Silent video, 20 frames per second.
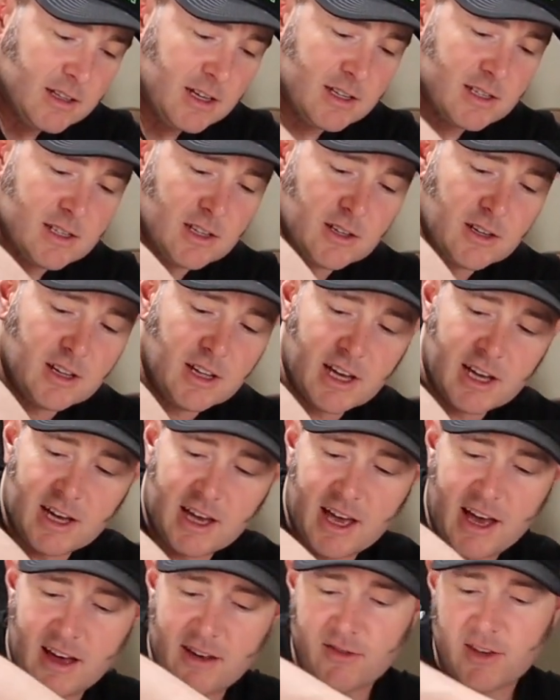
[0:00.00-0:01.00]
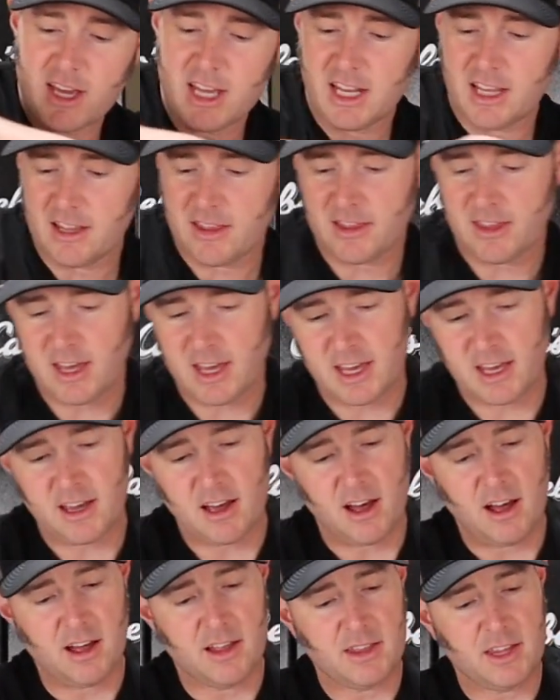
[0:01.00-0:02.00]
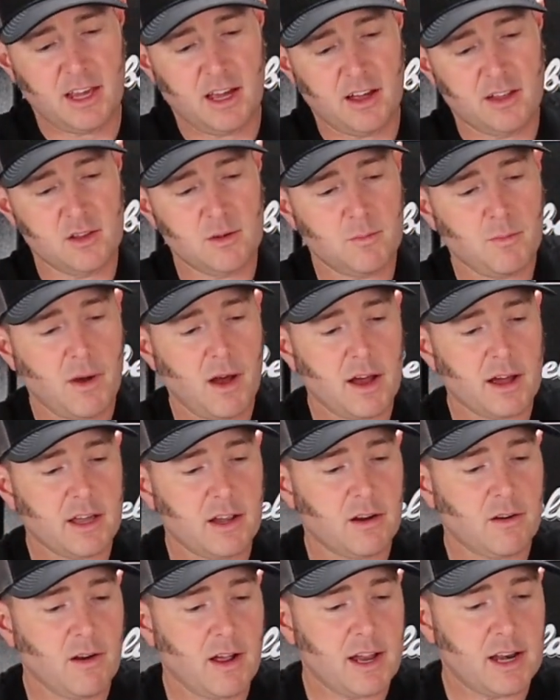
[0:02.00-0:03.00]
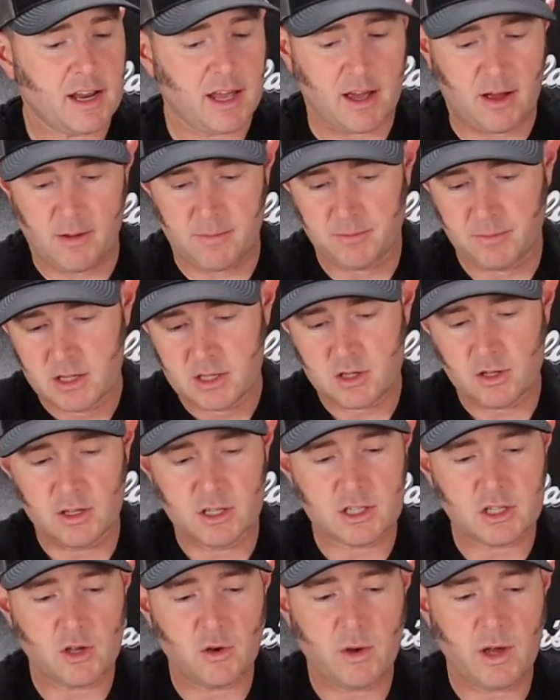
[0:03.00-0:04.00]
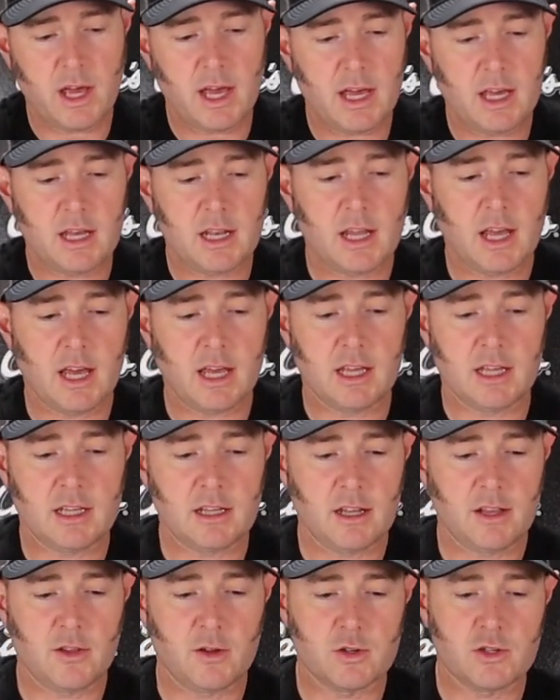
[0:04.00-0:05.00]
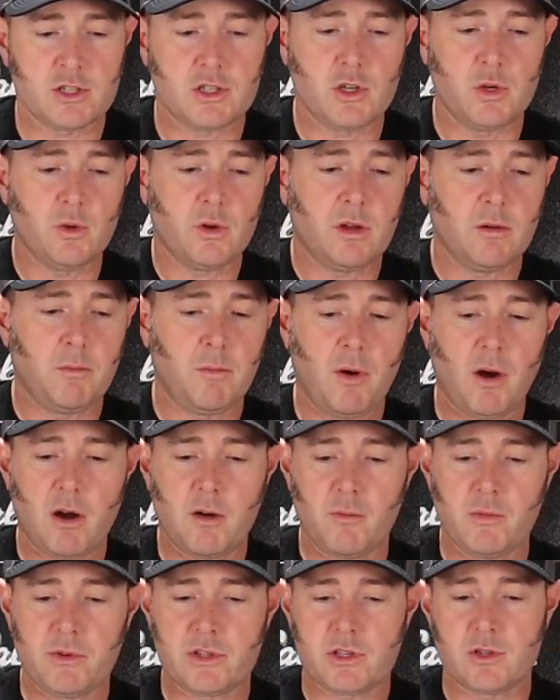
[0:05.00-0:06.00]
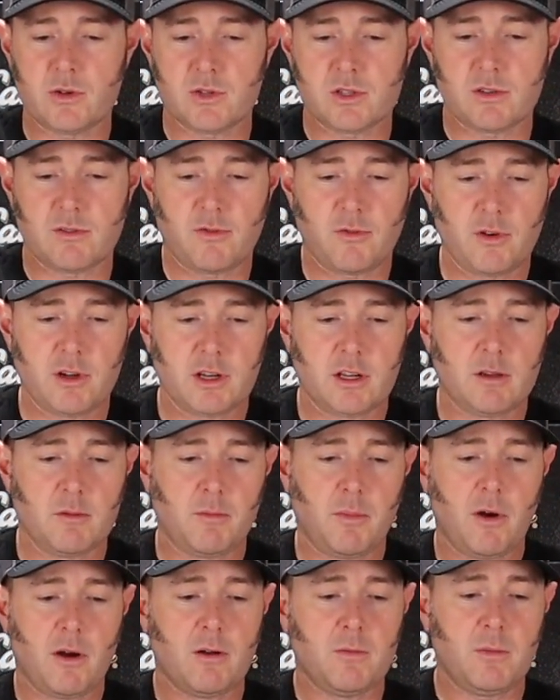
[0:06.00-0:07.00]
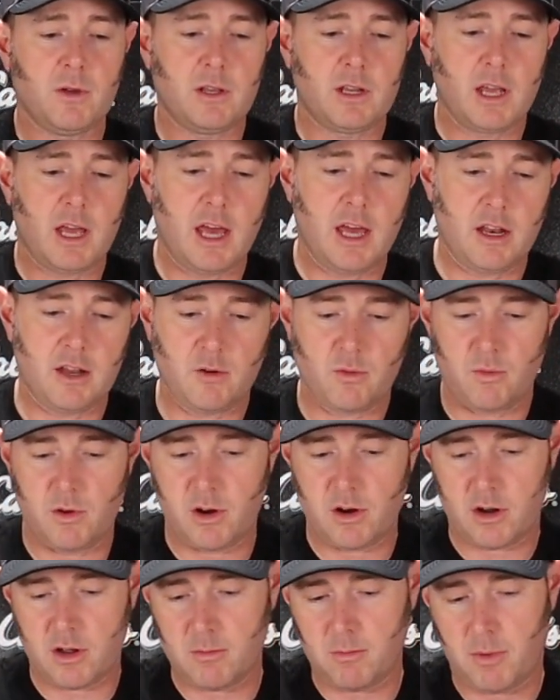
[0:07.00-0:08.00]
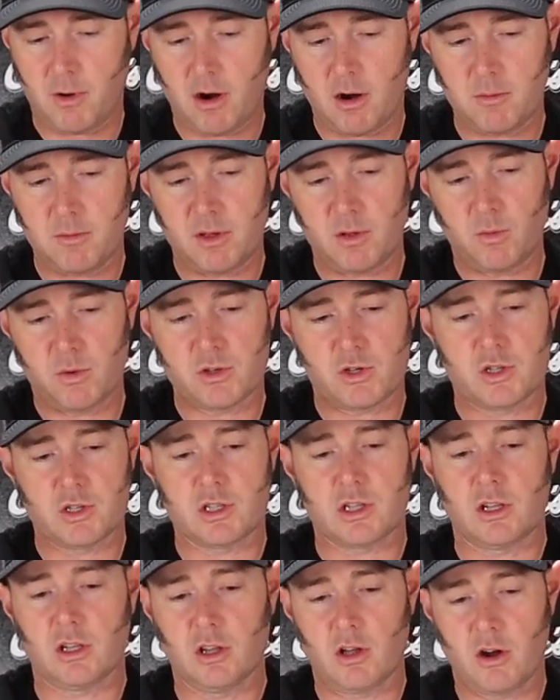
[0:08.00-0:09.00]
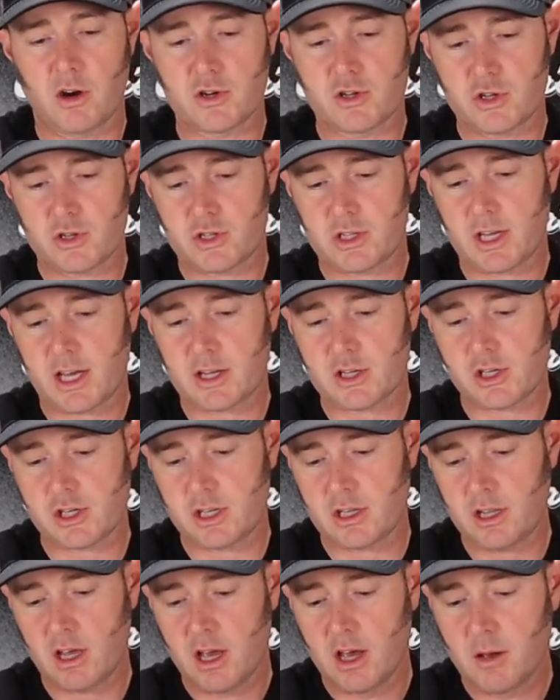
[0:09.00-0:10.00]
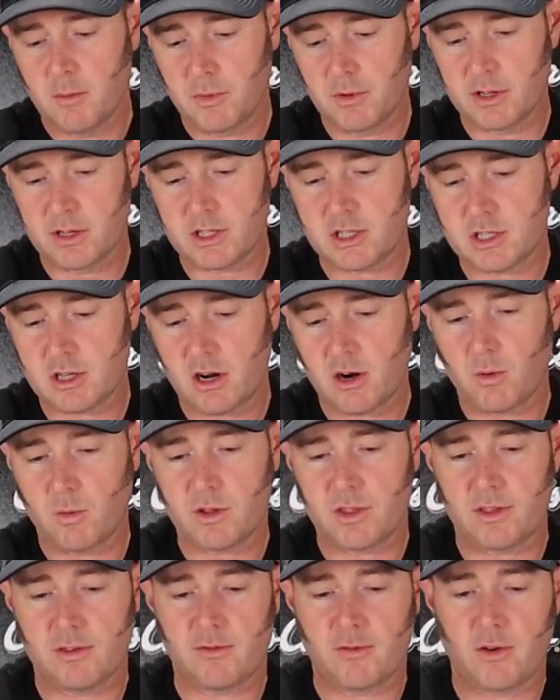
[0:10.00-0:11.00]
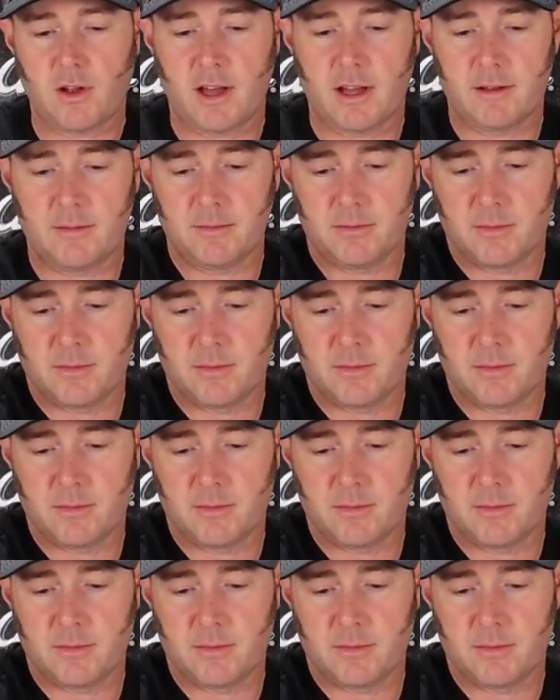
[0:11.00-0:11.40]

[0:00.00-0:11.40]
Doesn't look like I have anything on the other pocket right now. So let's go ahead, and there's two compartments. There's a front compartment and a rear compartment, which is the larger section, but let's start with the front.